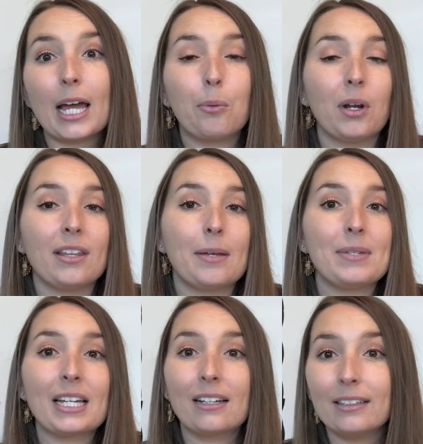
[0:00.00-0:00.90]
I wanted them
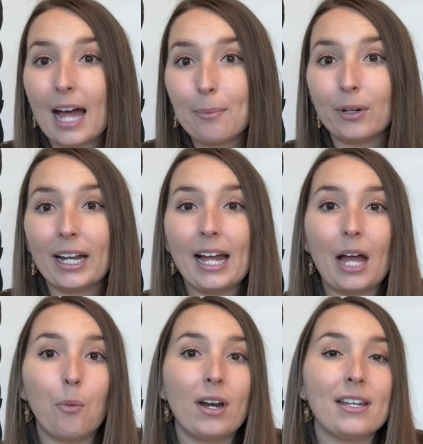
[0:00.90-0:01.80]
to collaborate.
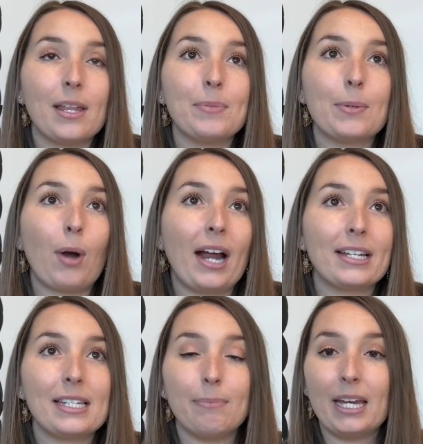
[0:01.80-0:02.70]
I wanted them to
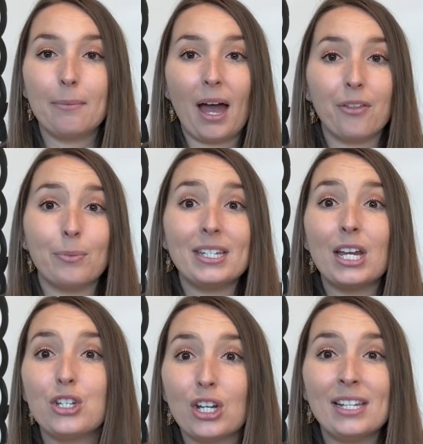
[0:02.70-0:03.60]
practice being
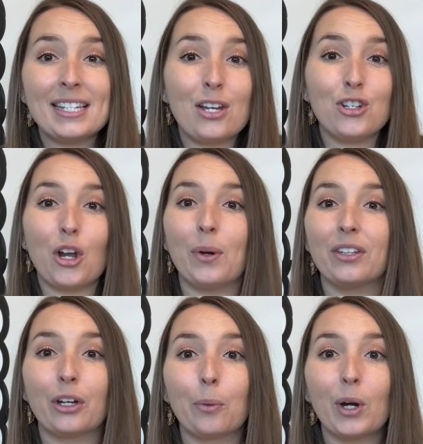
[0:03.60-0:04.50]
mathematicians and
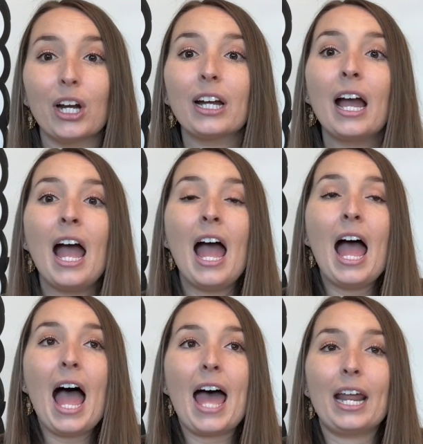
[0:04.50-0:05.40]
showing their work.
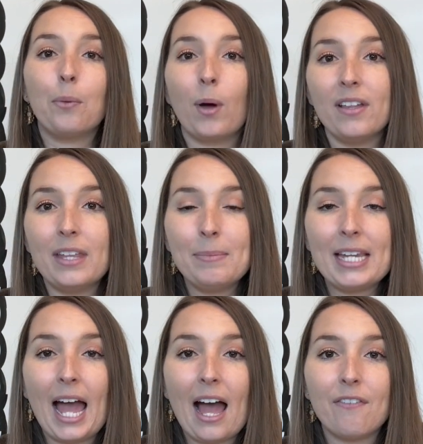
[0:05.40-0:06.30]
And I wanted them
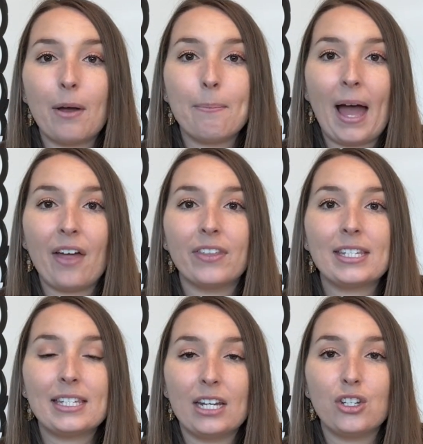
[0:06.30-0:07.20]
to have a math
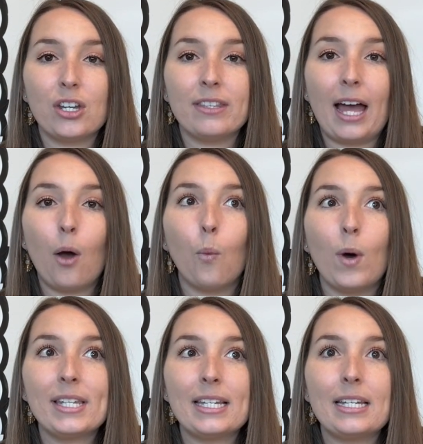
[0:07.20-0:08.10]
station that
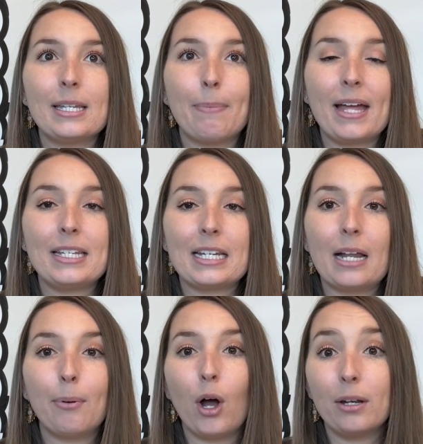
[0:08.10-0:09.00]
wasn't dependent
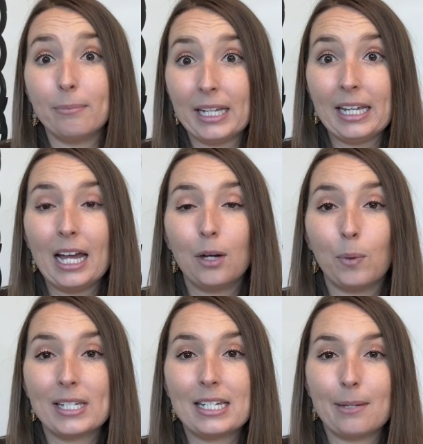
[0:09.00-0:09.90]
upon me and
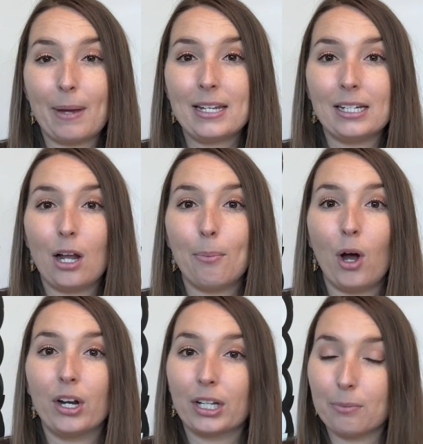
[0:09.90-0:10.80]
wasn't dependent
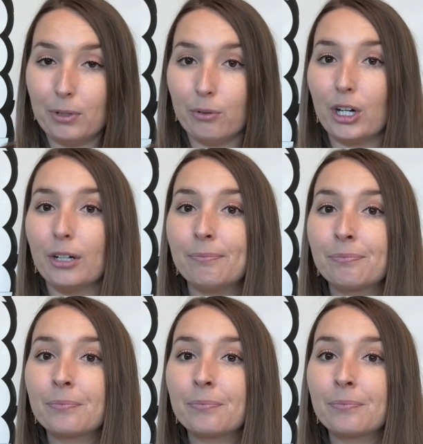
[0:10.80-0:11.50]
upon a computer.